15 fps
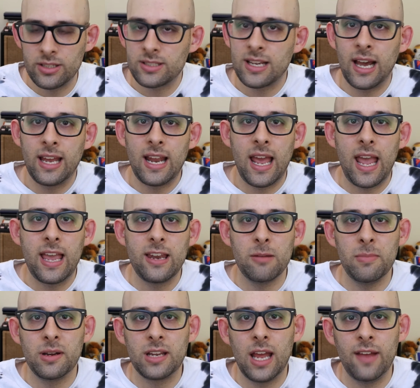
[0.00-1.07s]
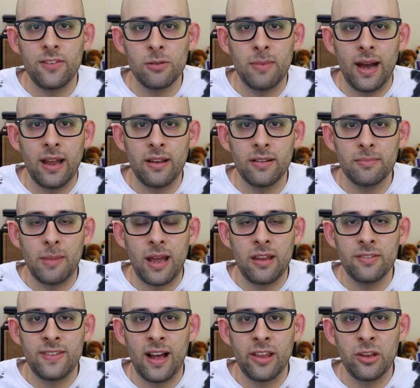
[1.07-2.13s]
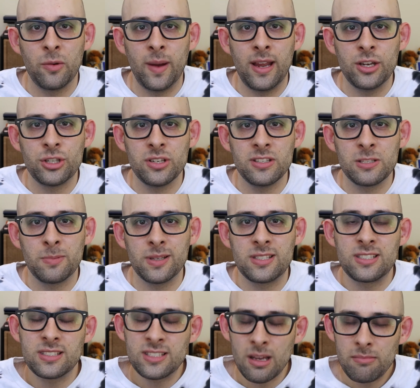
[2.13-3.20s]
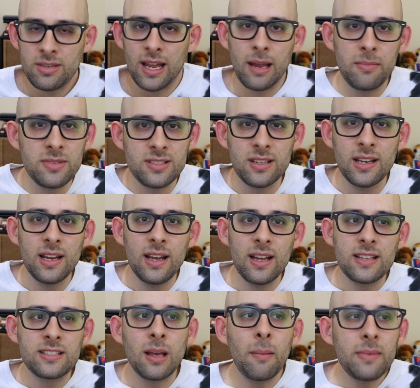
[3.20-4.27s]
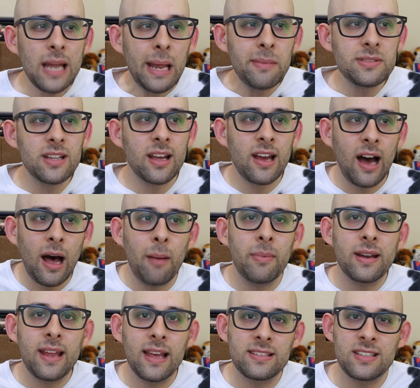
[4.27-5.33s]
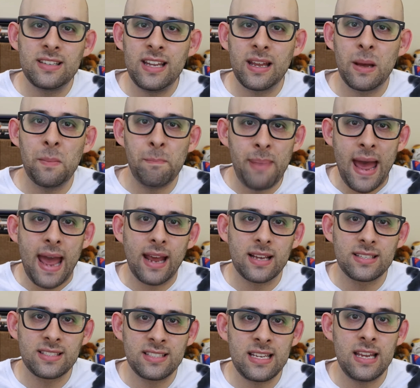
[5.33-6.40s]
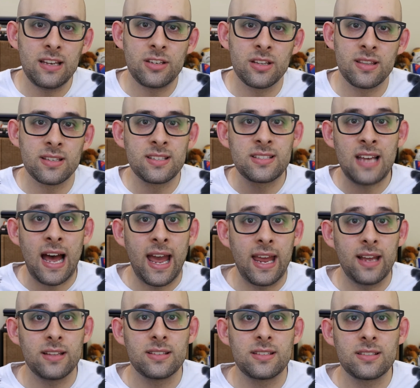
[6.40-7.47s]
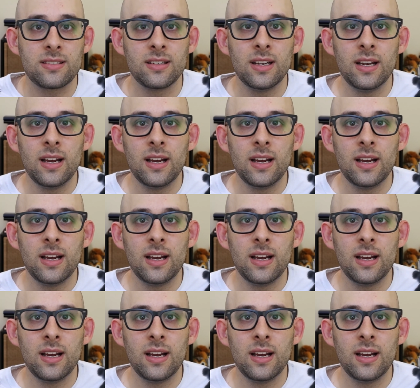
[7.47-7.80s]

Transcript: kind of ate them and gave you my evaluations. But sometimes the comedy has to take a back seat to the science.